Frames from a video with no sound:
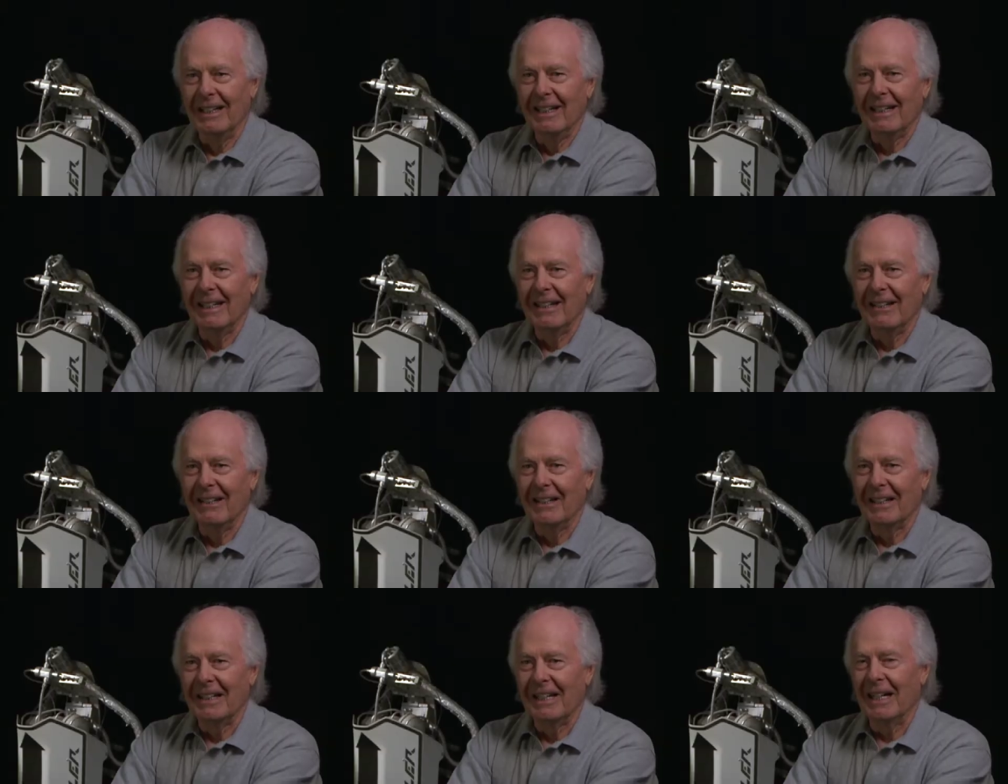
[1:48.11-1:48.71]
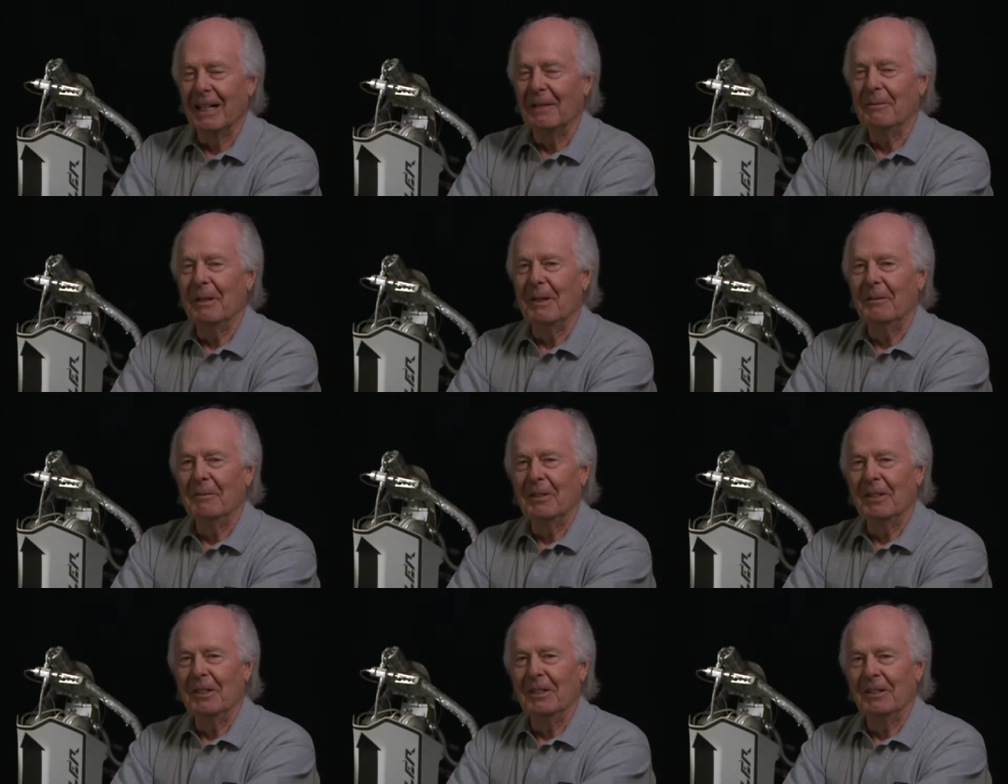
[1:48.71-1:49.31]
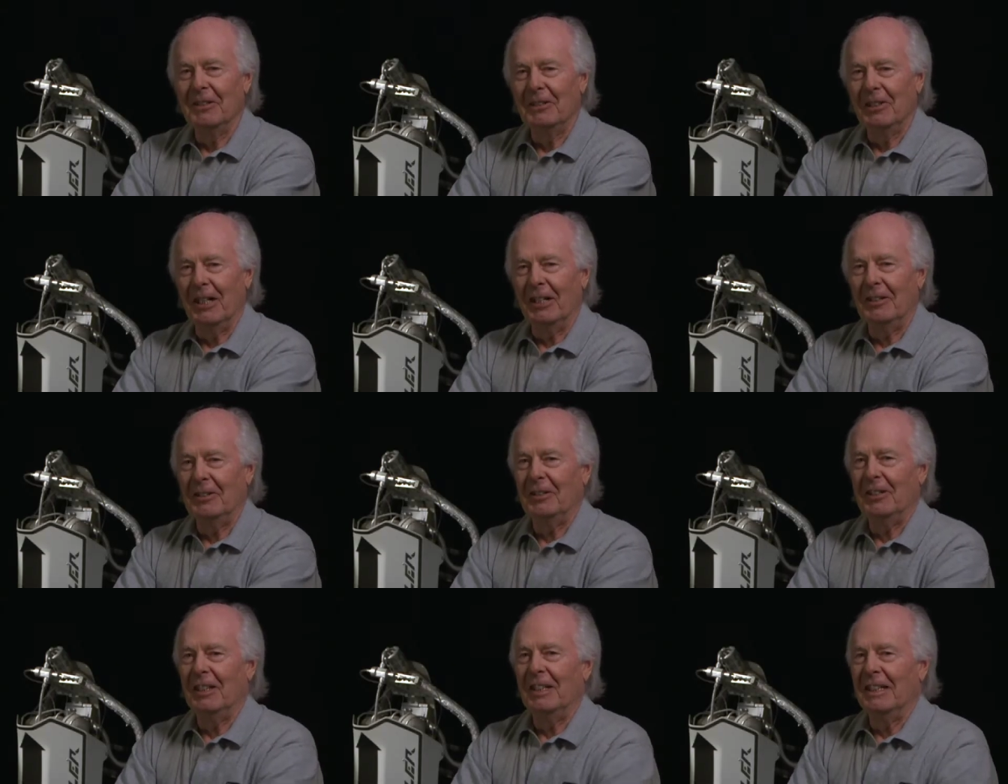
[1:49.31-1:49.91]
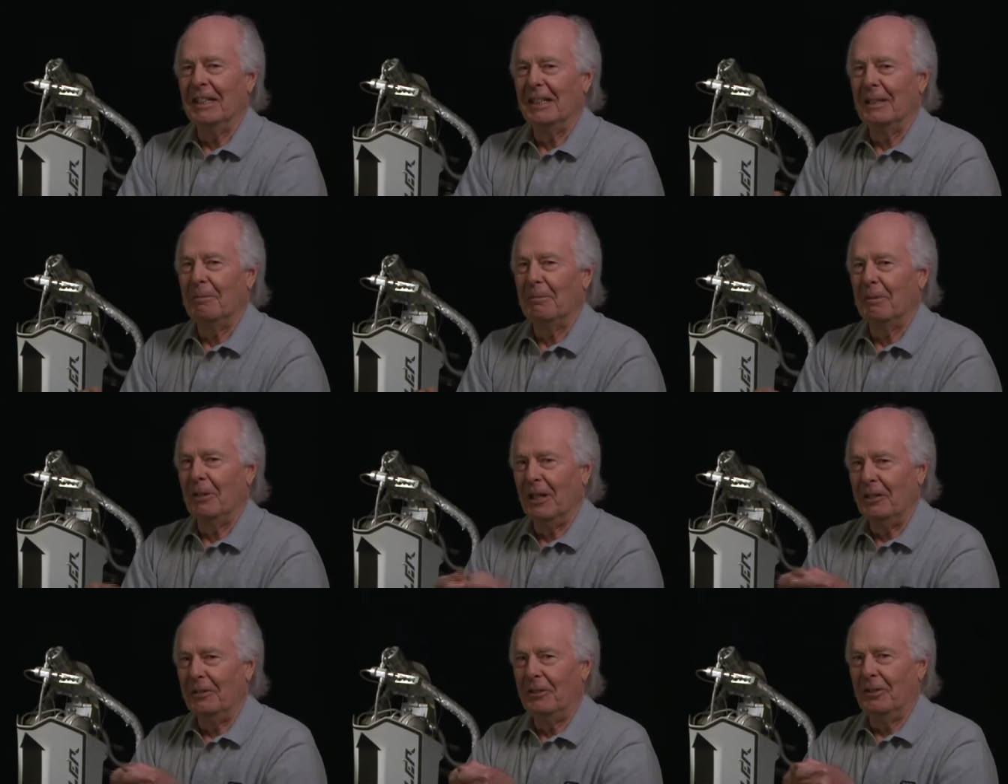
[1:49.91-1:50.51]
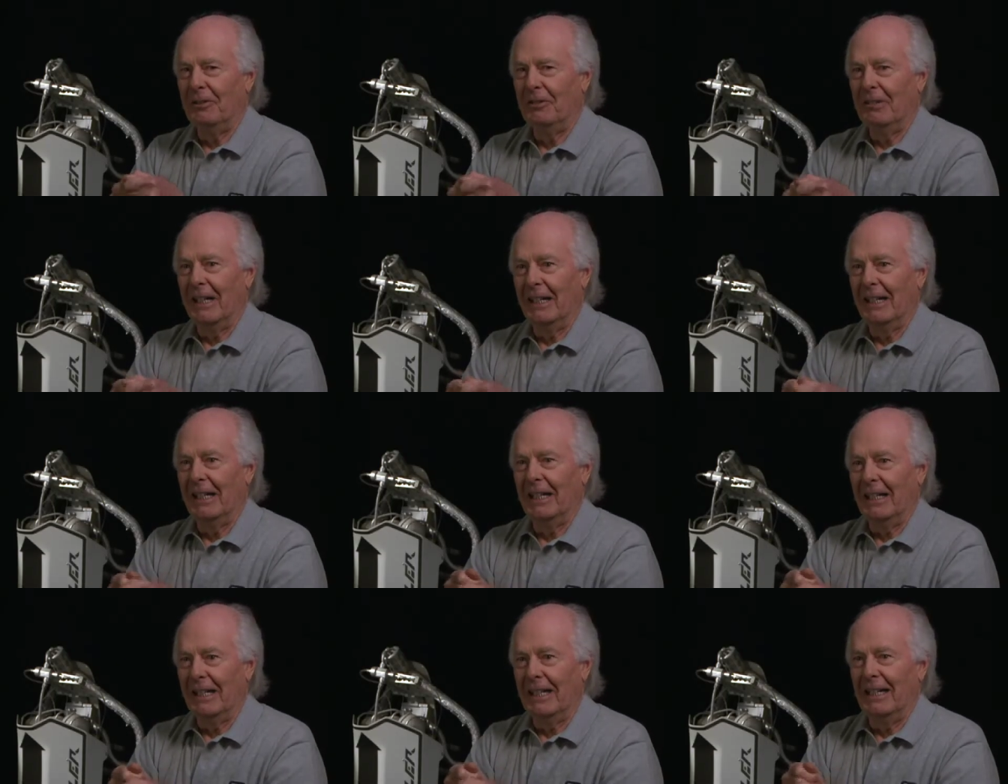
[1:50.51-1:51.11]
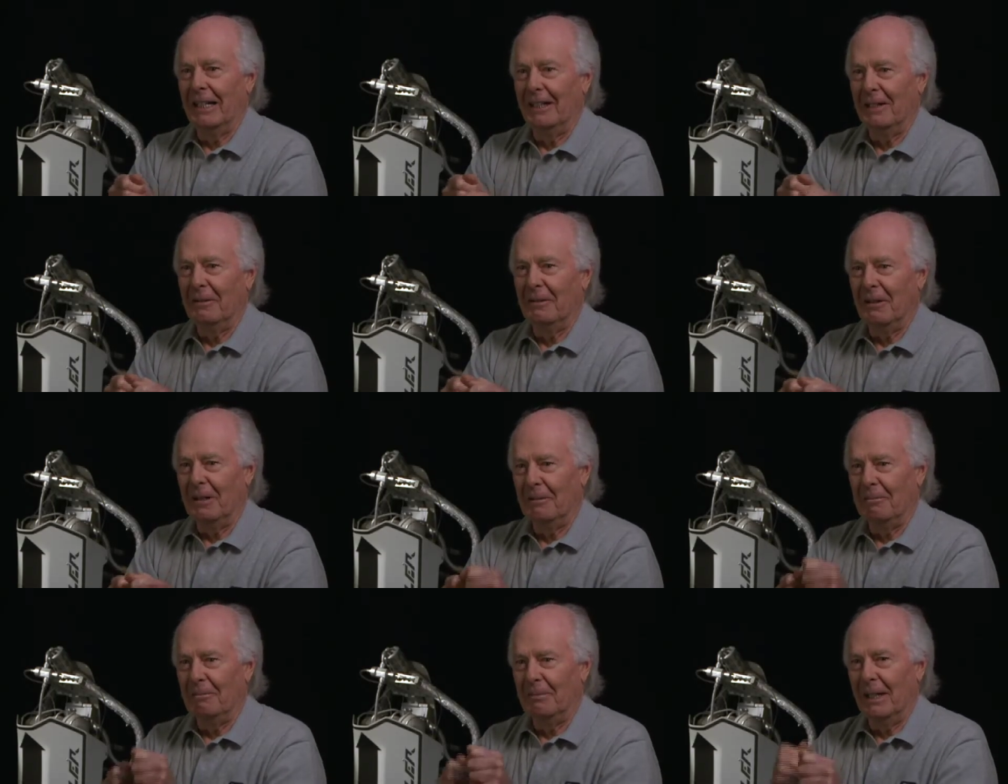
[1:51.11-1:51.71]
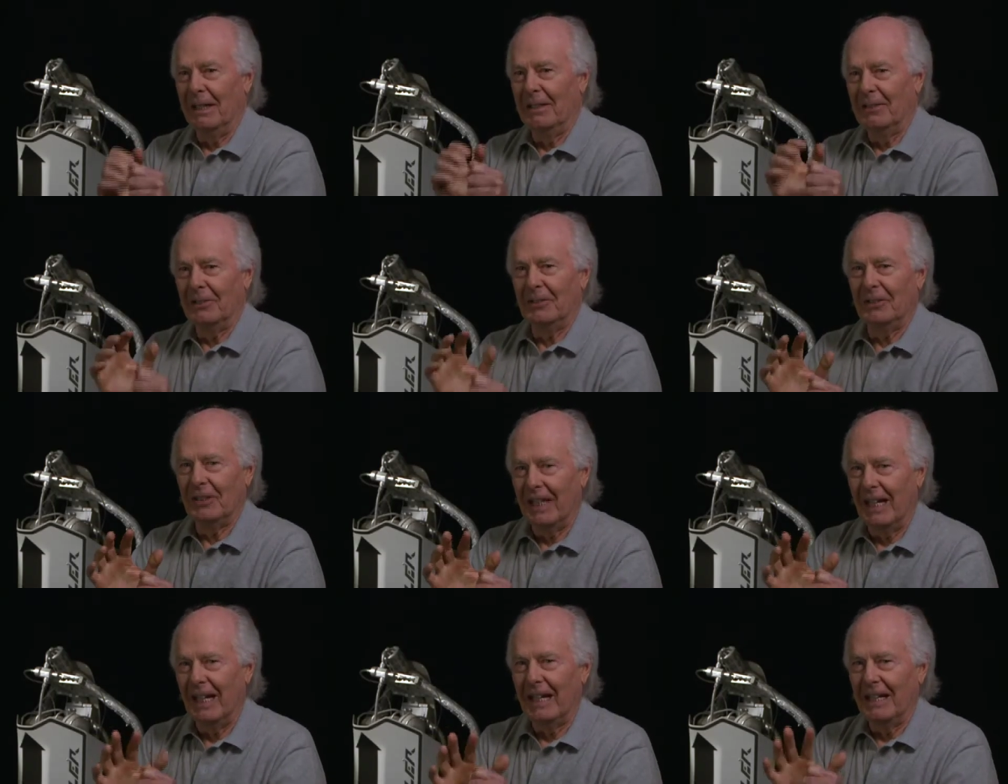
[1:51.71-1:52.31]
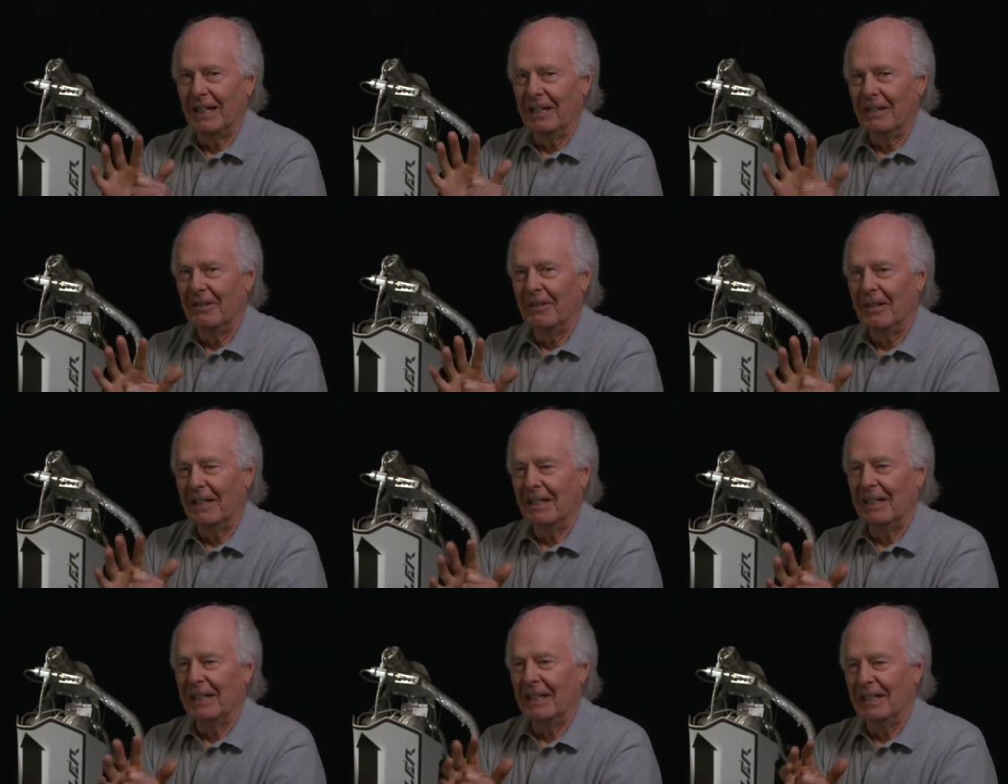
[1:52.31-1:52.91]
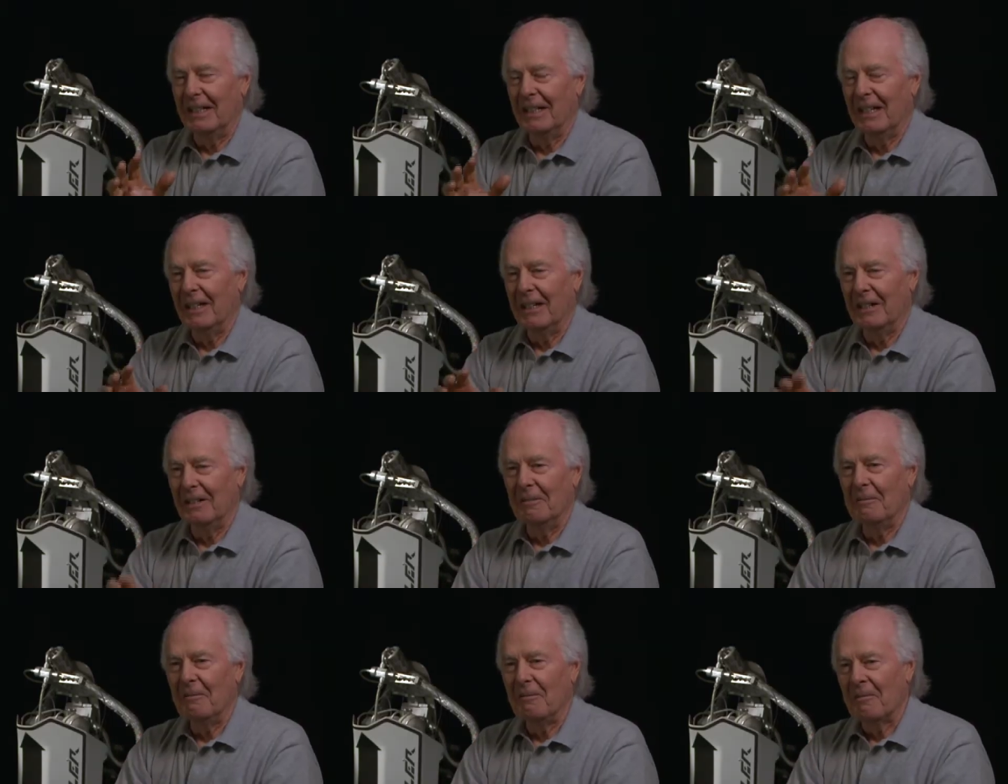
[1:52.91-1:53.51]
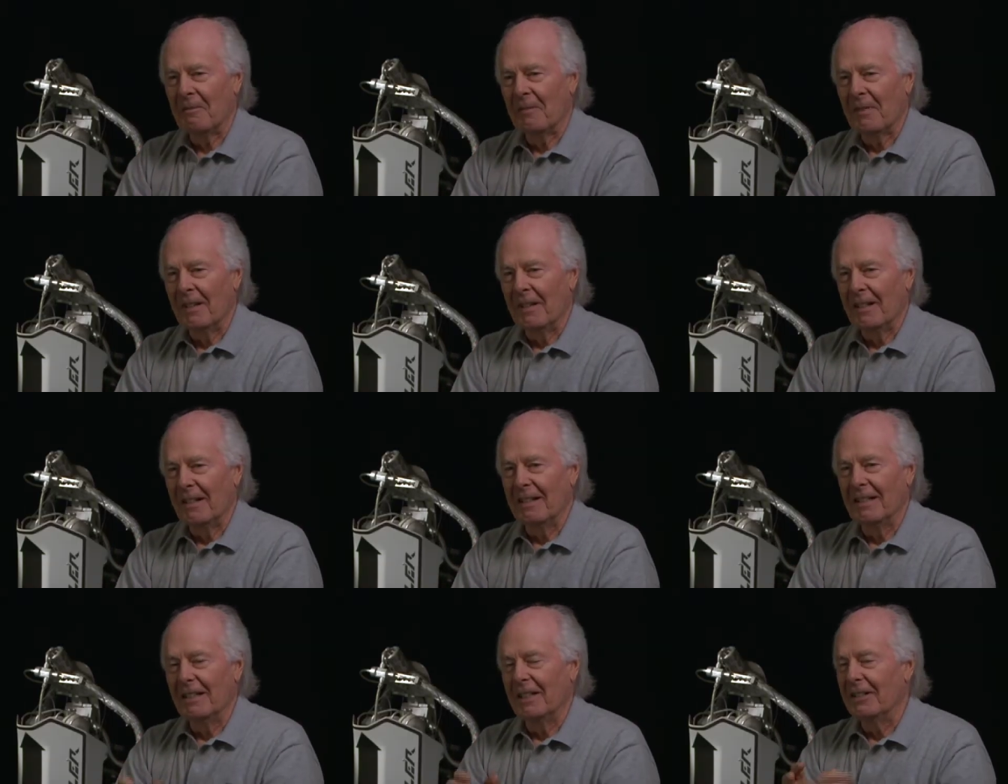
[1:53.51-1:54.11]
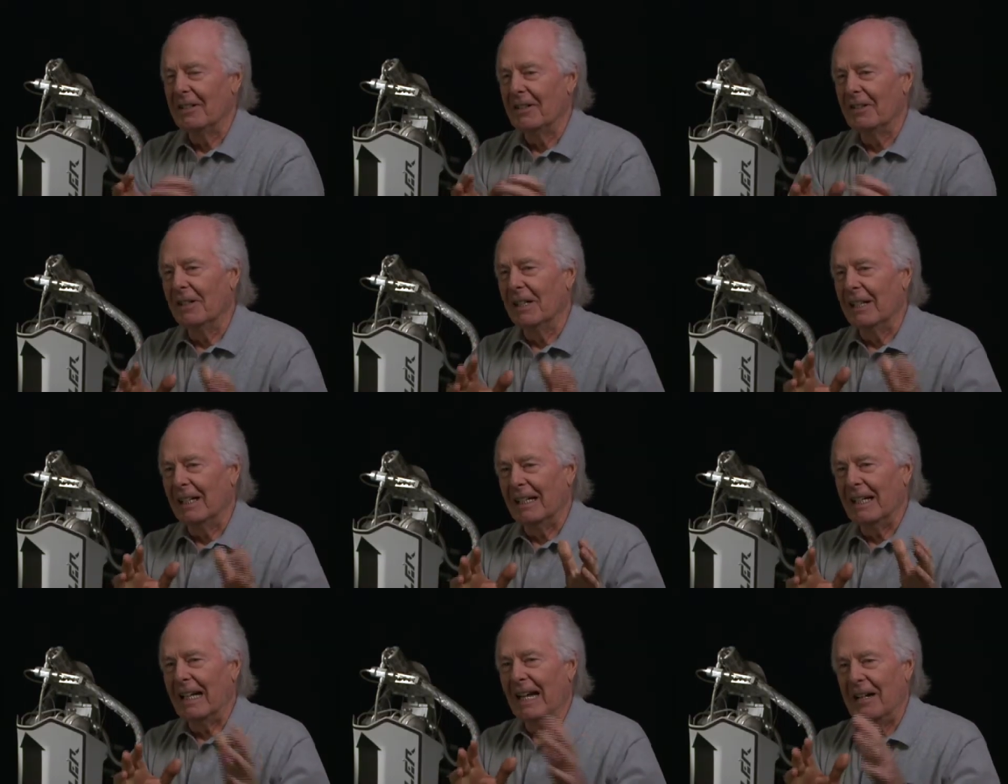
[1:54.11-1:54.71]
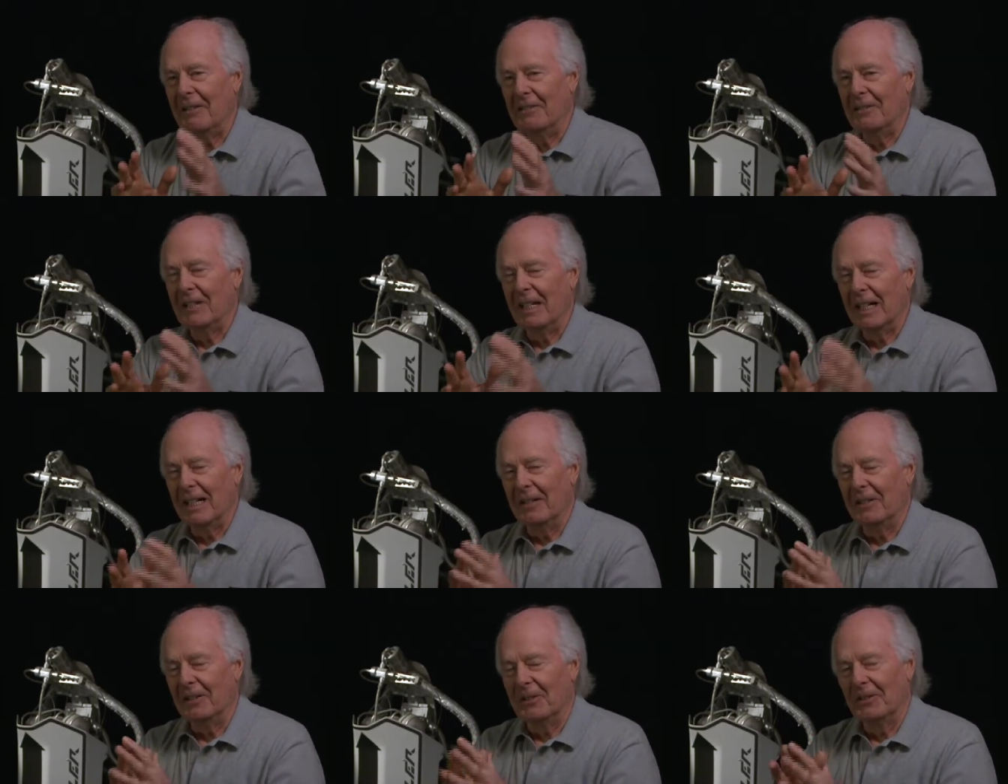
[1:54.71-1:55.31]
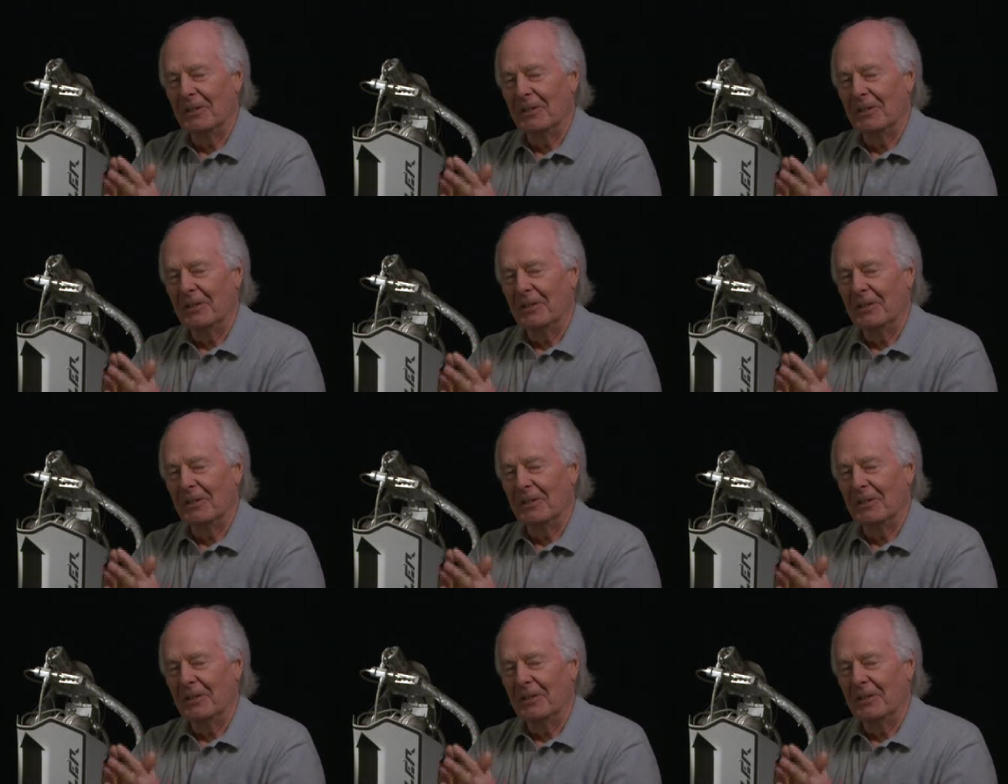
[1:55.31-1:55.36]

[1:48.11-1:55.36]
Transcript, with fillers: you know and i'm up there adjusting the pressure regulator while bill's standing there ready to go and they're doing a countdown